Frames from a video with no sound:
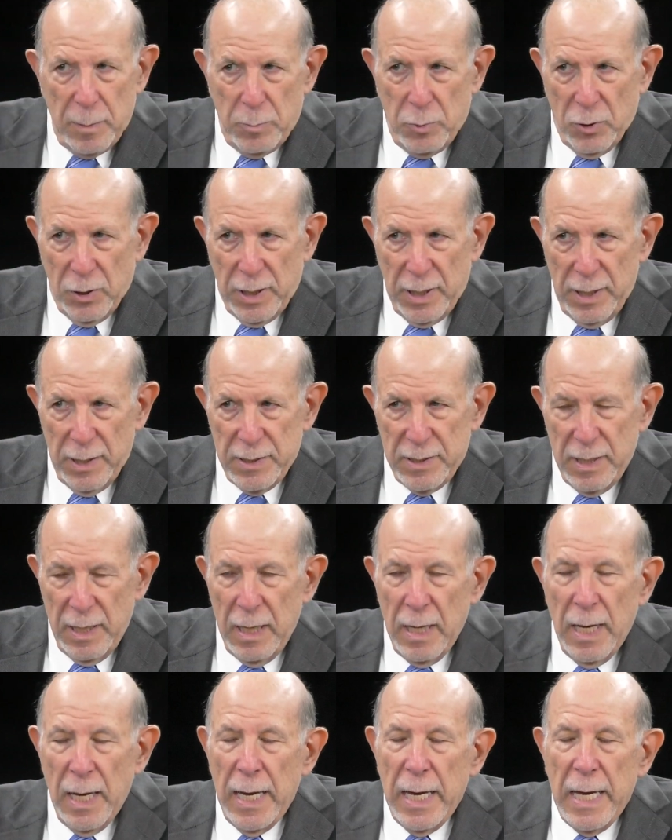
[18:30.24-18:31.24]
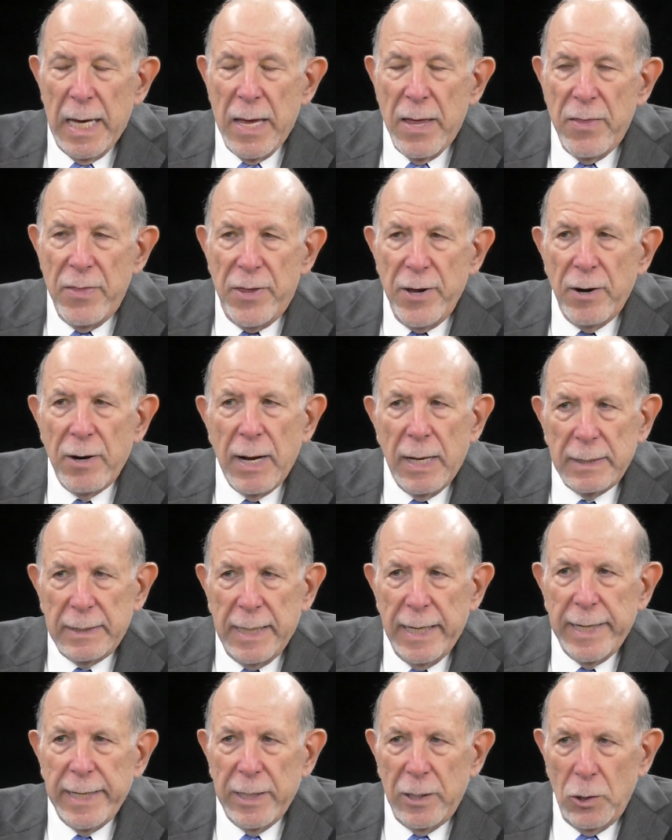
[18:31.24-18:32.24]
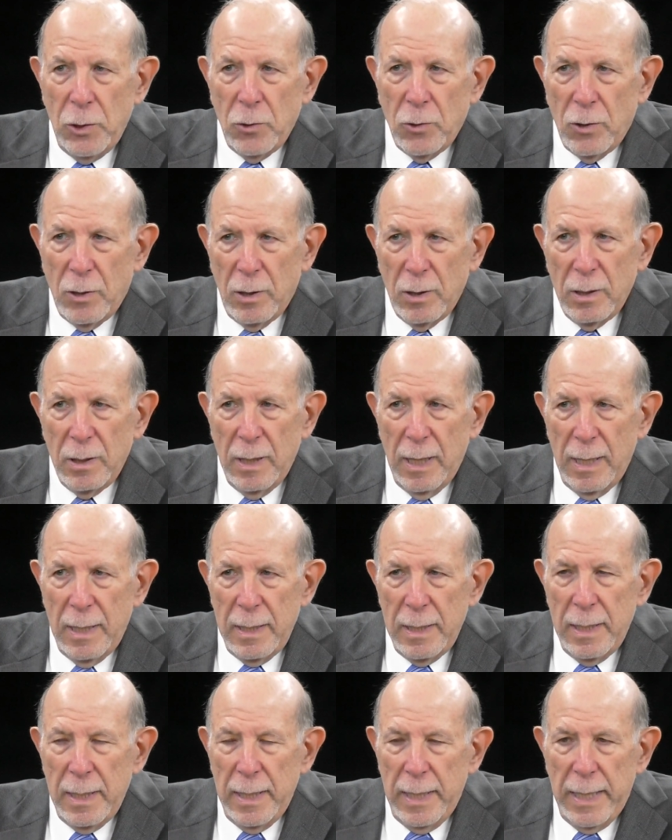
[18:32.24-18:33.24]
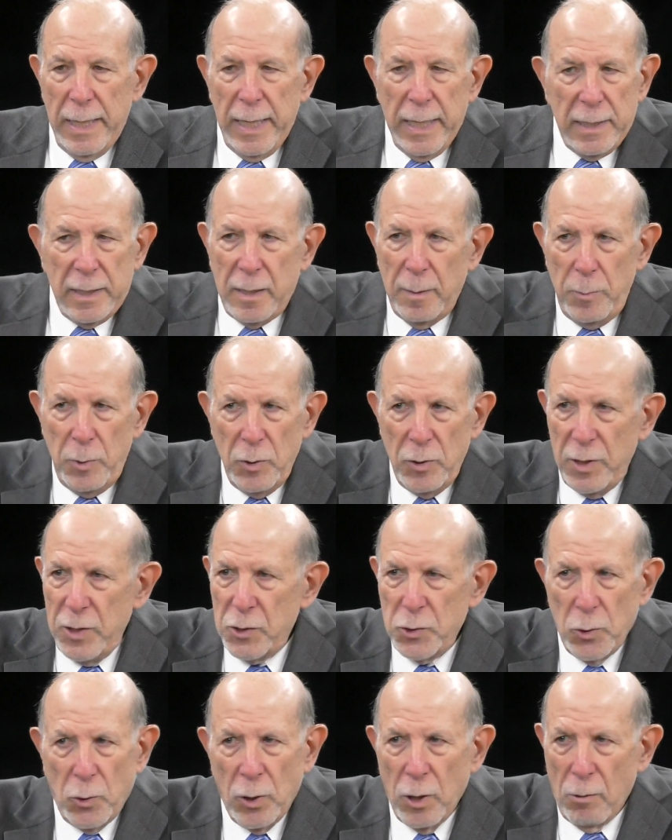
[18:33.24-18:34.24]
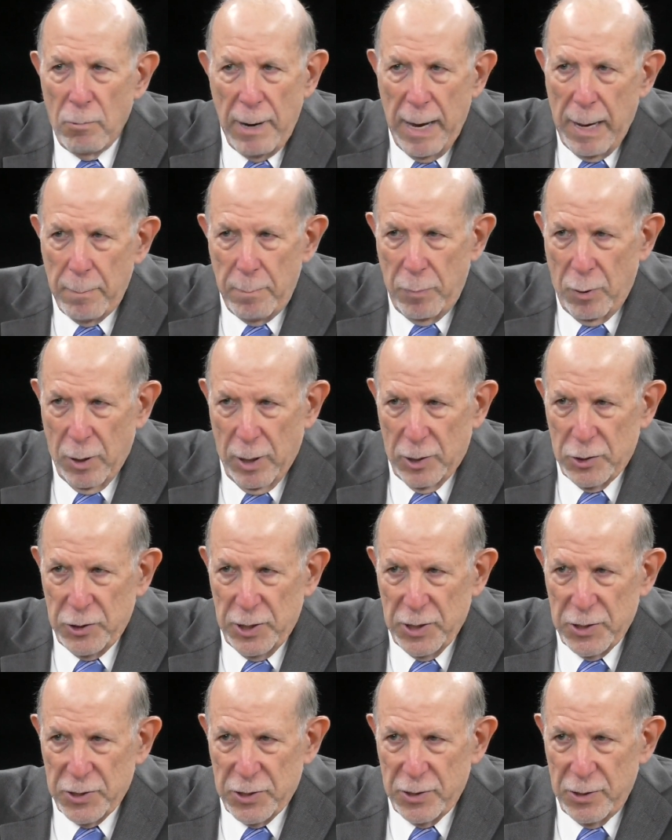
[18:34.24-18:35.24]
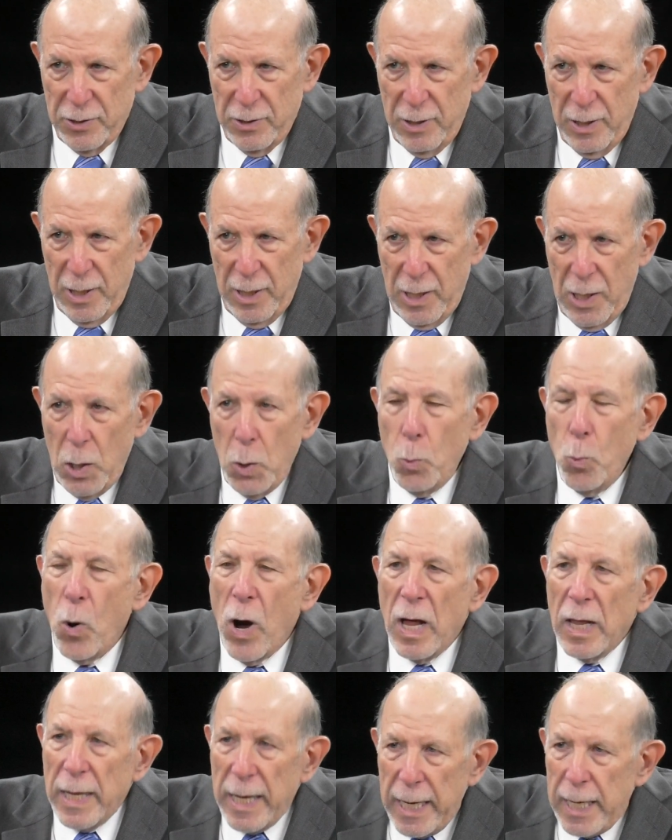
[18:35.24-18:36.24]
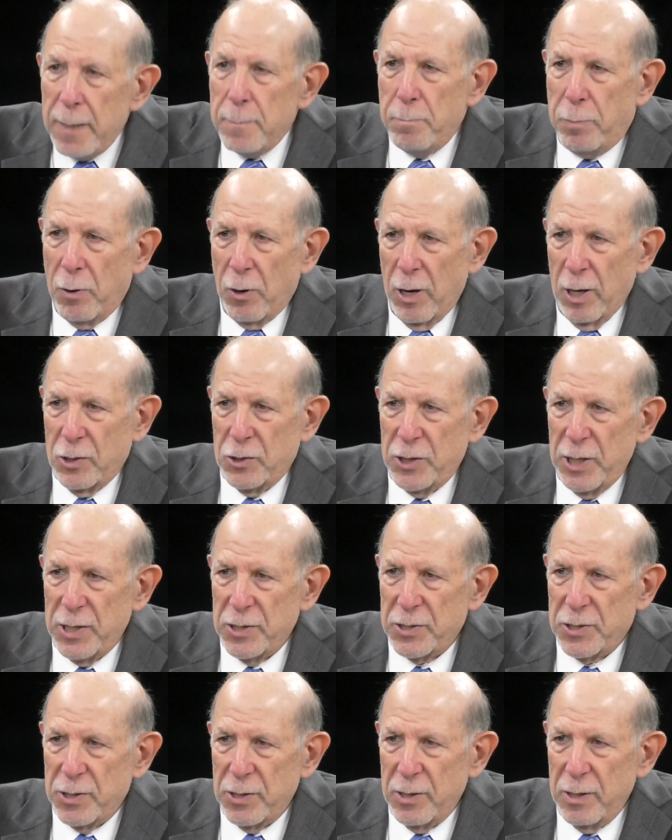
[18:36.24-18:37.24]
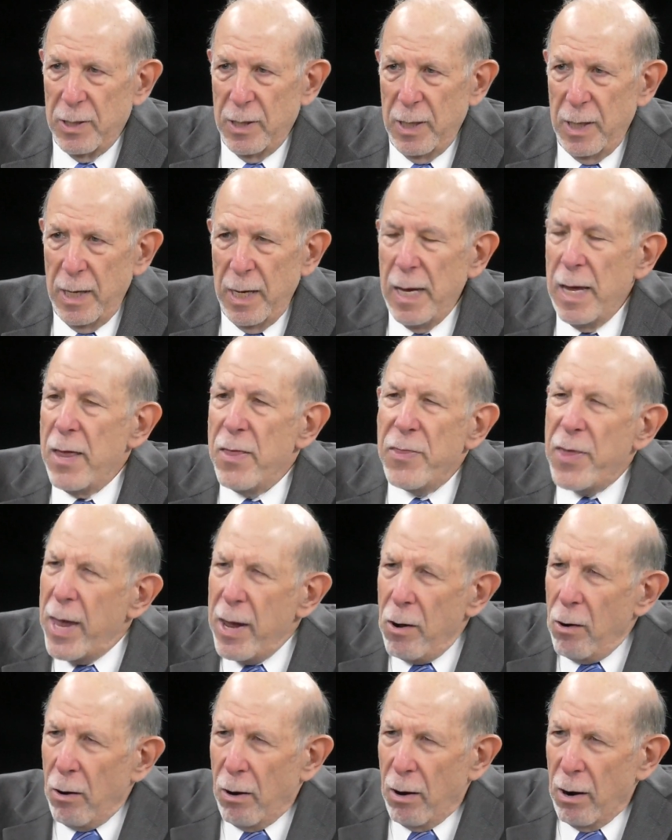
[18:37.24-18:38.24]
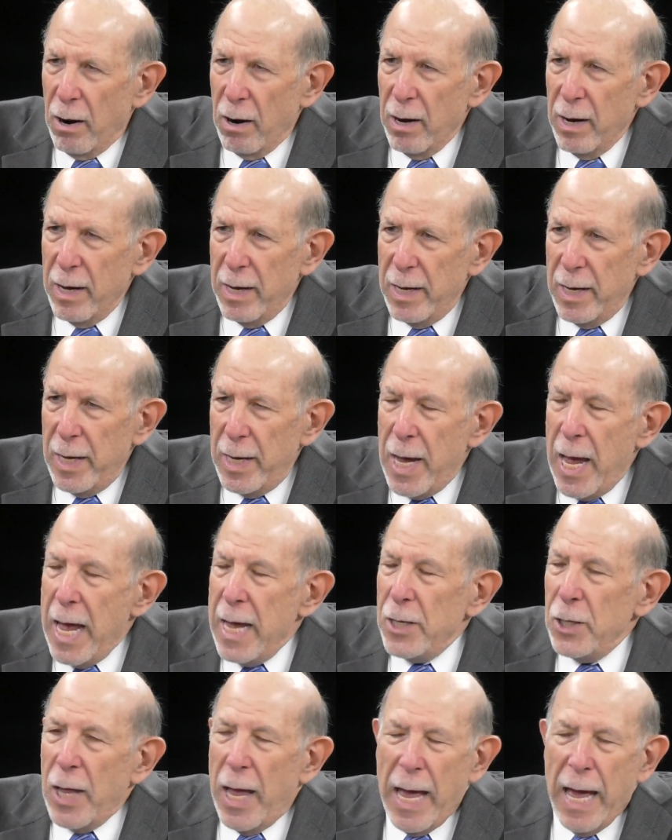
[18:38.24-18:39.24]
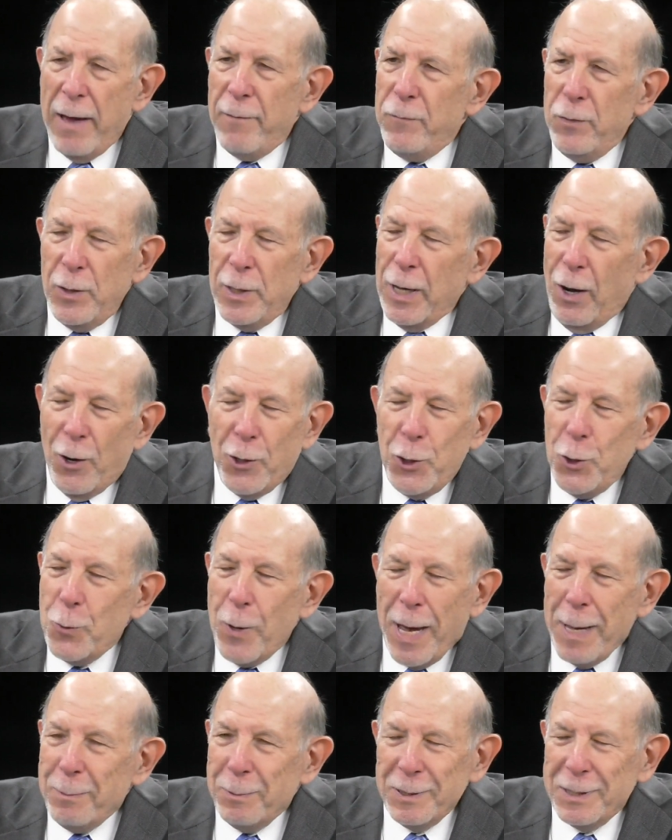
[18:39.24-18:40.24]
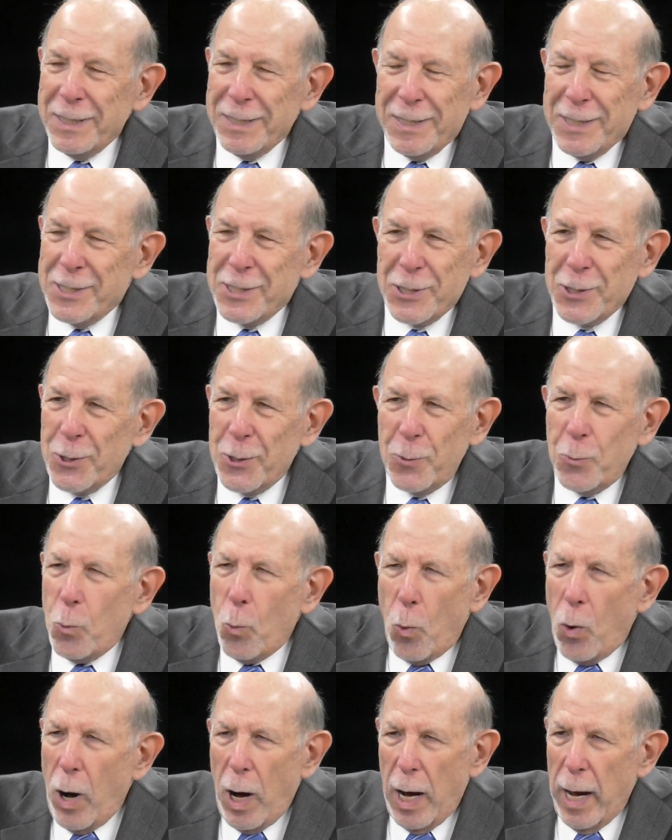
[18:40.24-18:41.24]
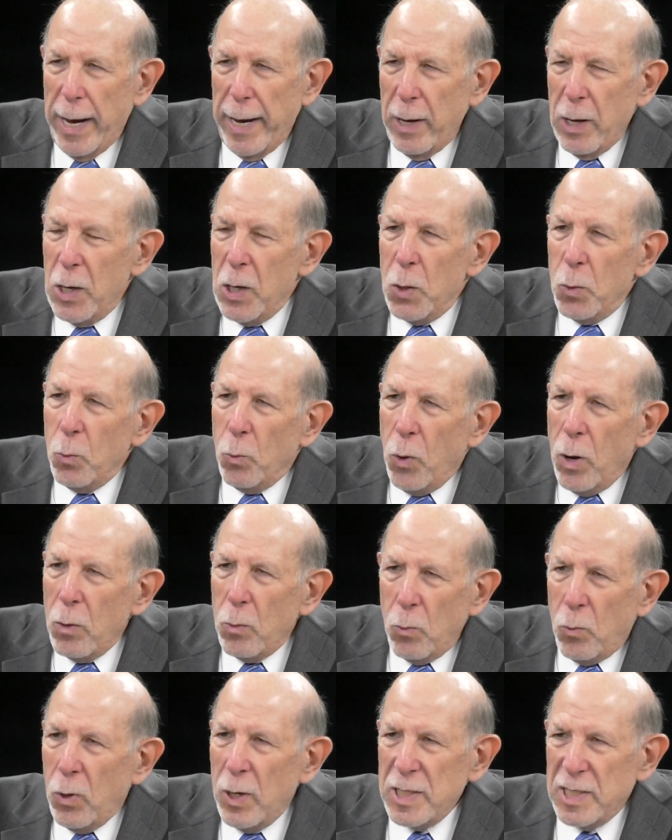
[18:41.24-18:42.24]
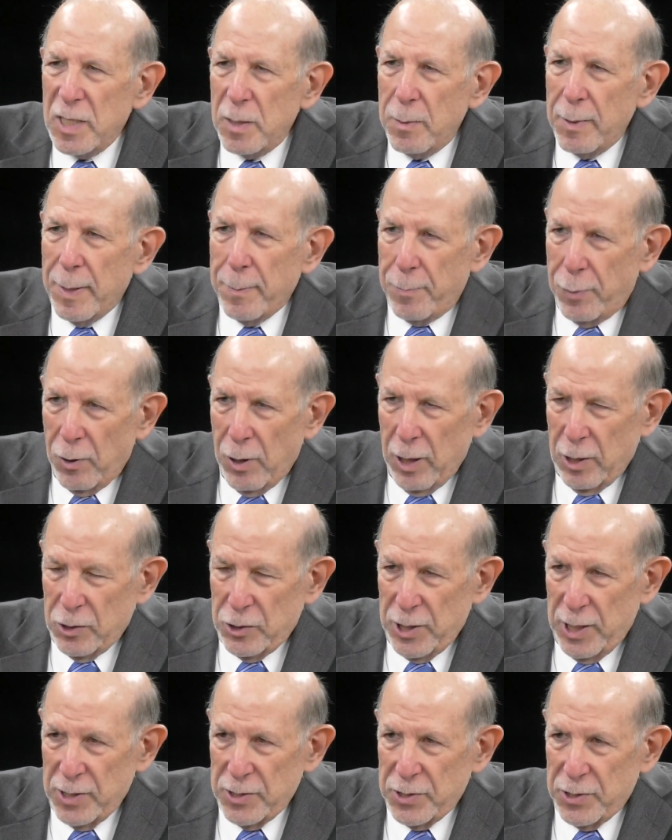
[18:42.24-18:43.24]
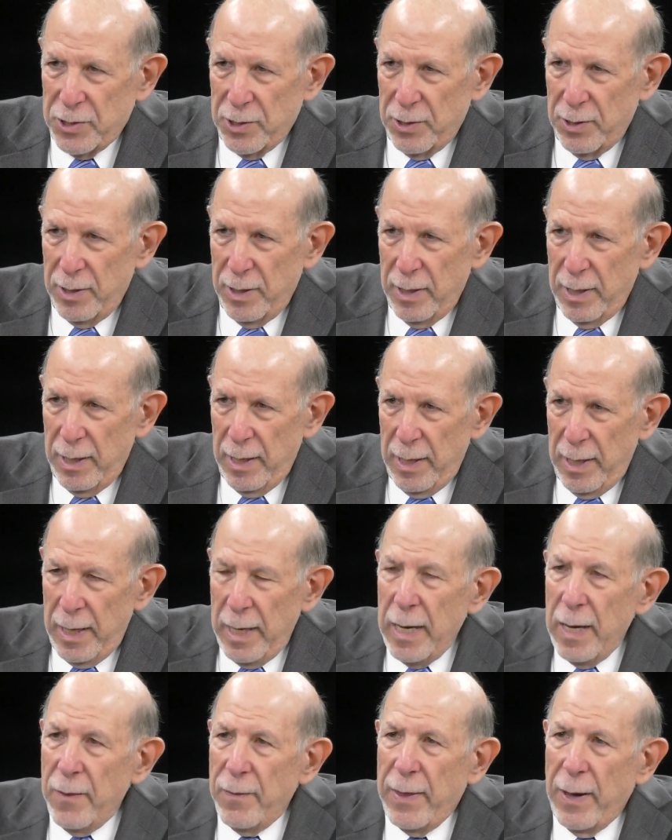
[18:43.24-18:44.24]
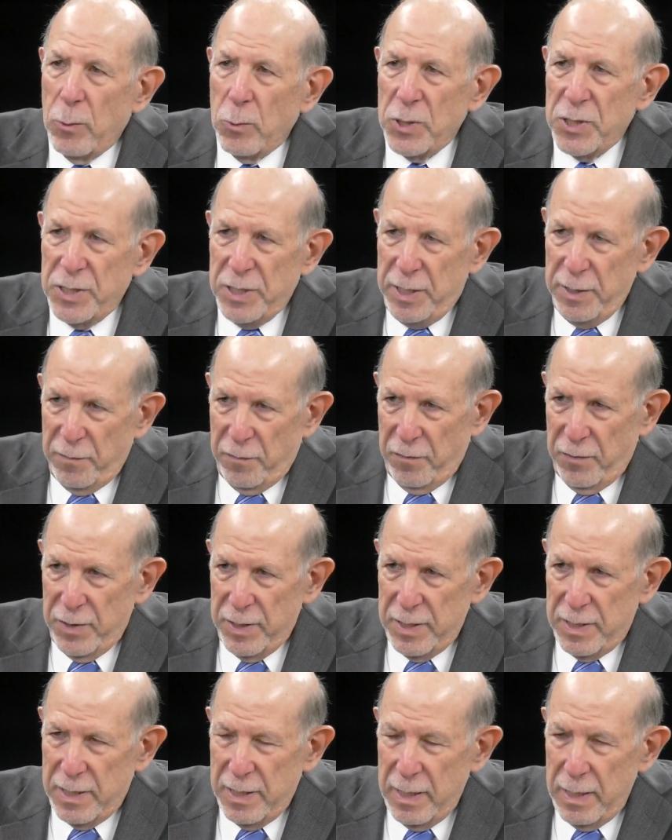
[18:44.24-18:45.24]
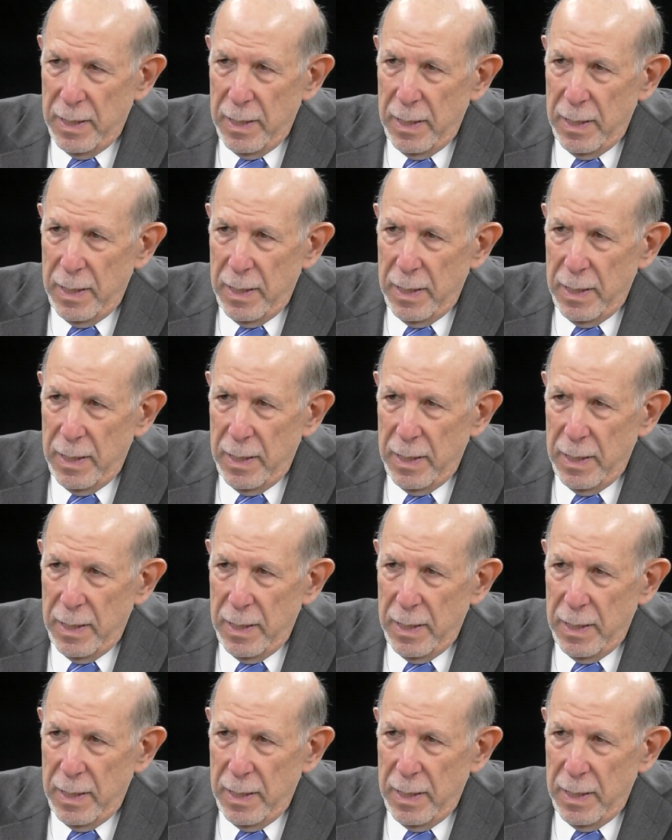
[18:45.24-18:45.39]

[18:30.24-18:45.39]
the book is they're not getting along in communities all around Parkchester. Right. While in Parkchester, right. they are. Have, are you able to discern why? What was it about Parkchester that was different